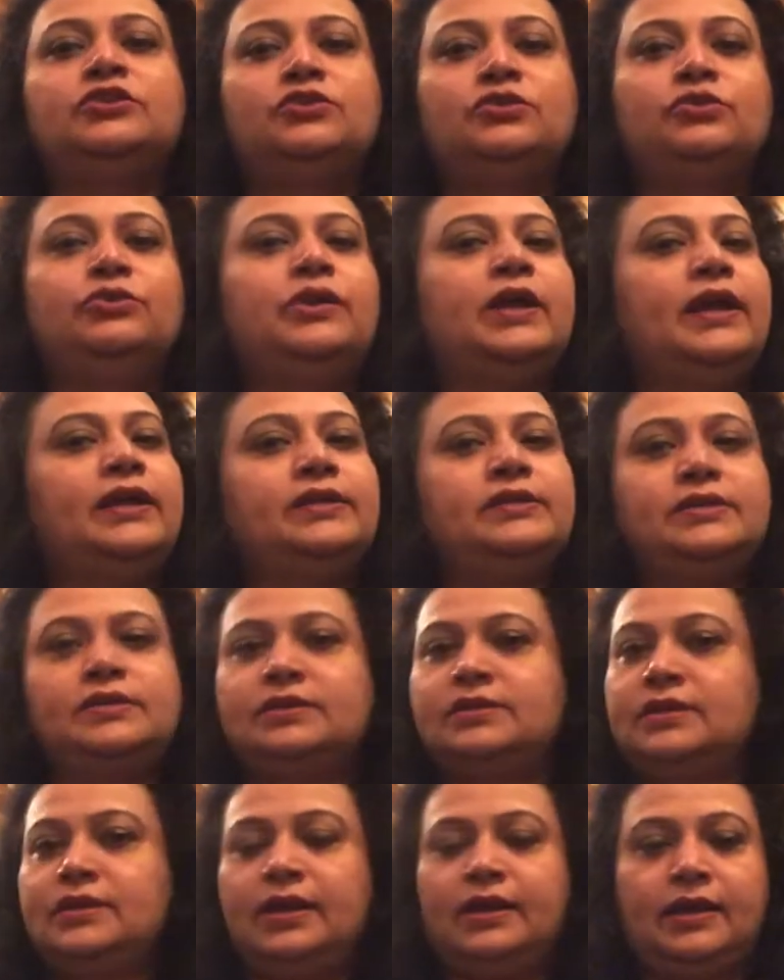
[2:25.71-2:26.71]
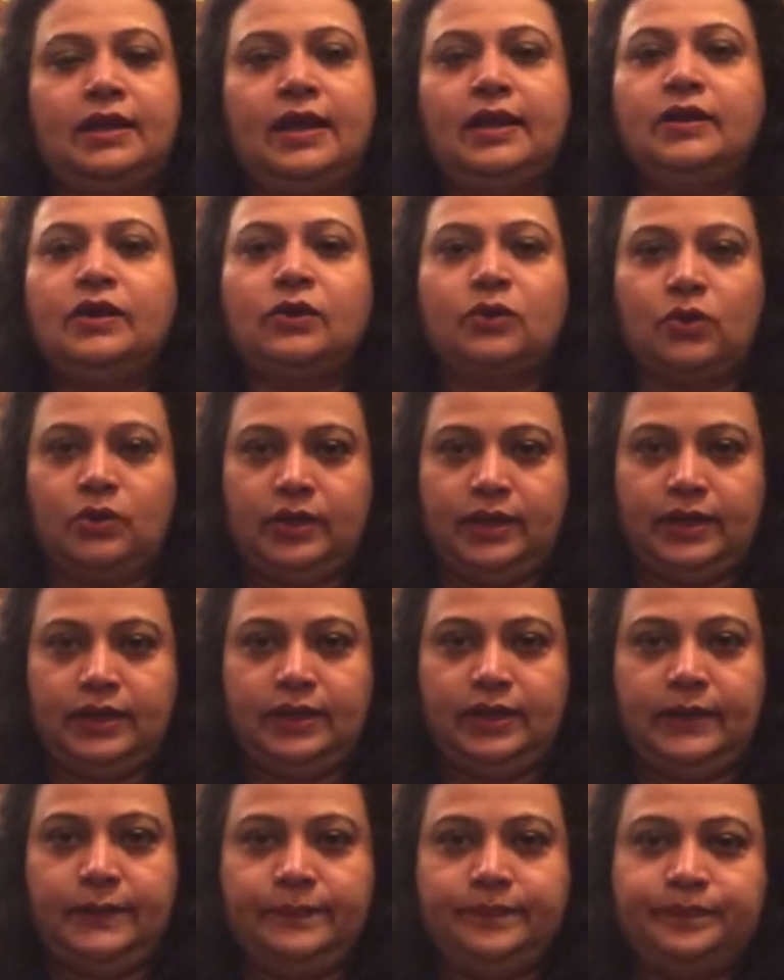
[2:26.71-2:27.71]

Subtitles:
2 diets, and accordingly.